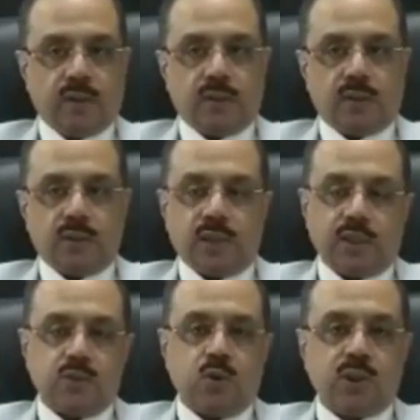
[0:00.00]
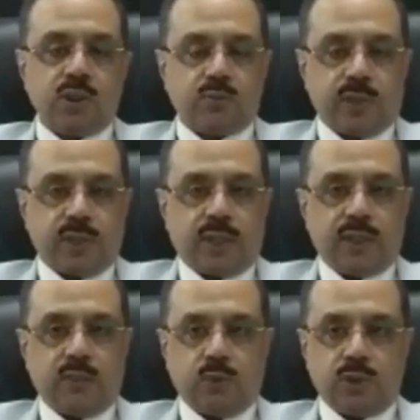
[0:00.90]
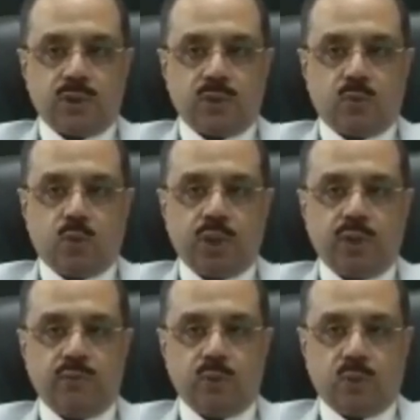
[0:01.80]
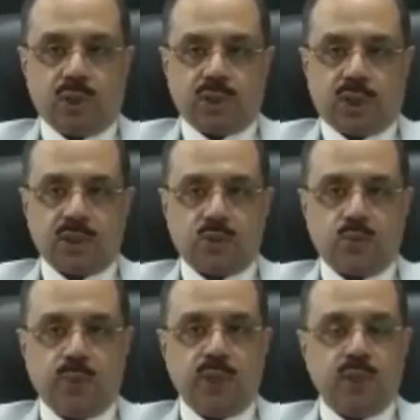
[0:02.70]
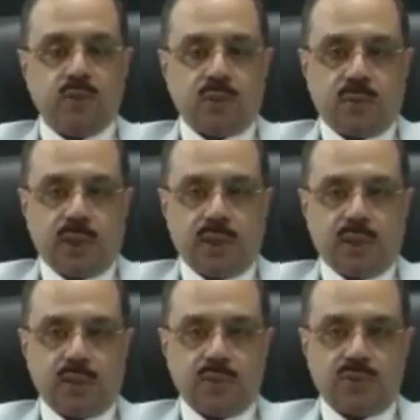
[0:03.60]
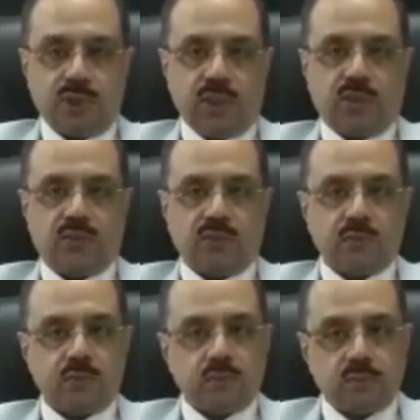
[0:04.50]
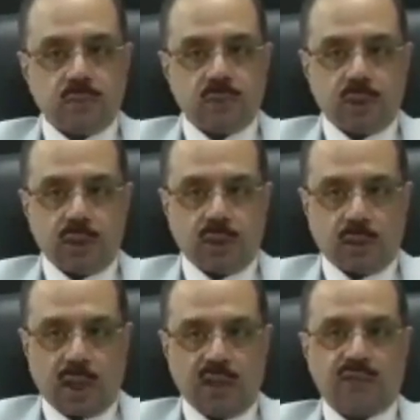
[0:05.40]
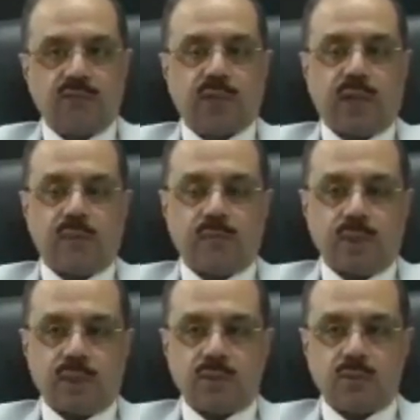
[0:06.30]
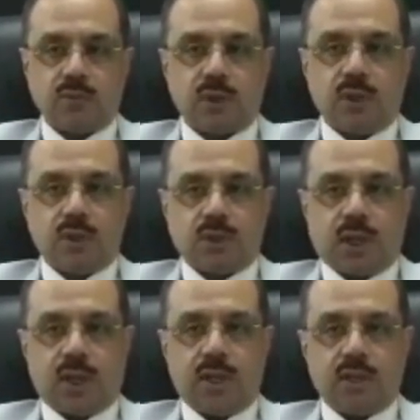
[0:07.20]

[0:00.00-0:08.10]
There is no other specialty which would give you a chance to peek into the brain and to see it lifetime and to try